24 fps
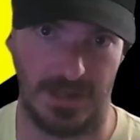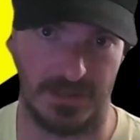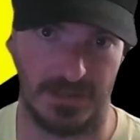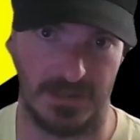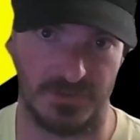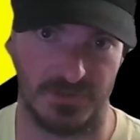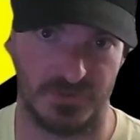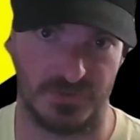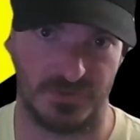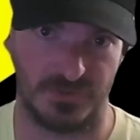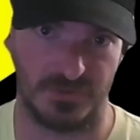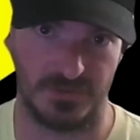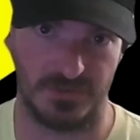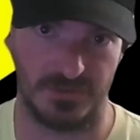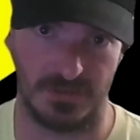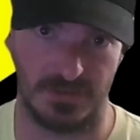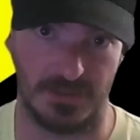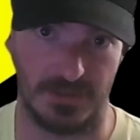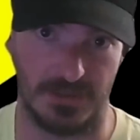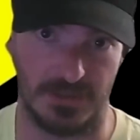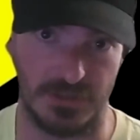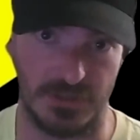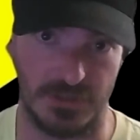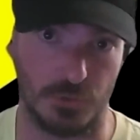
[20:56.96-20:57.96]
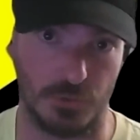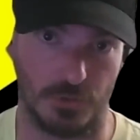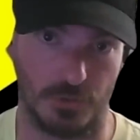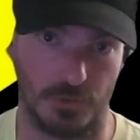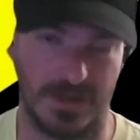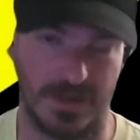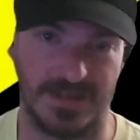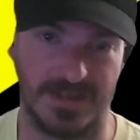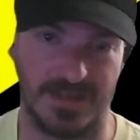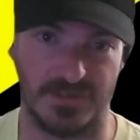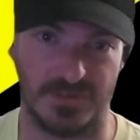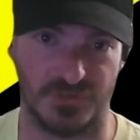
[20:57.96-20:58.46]
and uh,
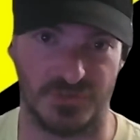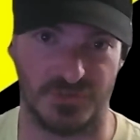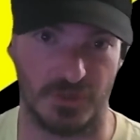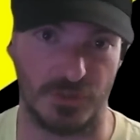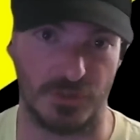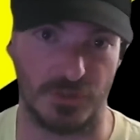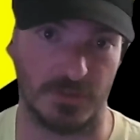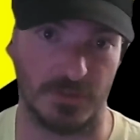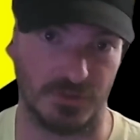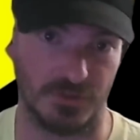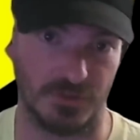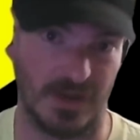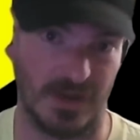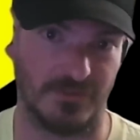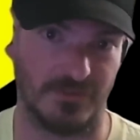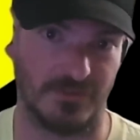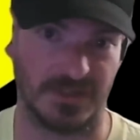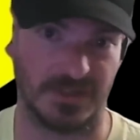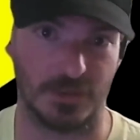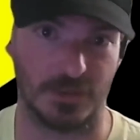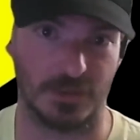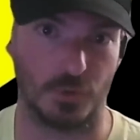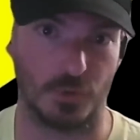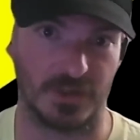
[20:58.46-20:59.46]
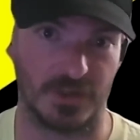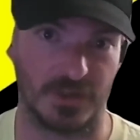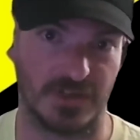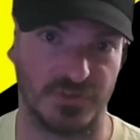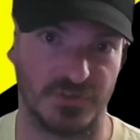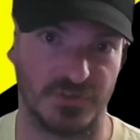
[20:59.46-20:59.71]
Ukraine is their human trafficking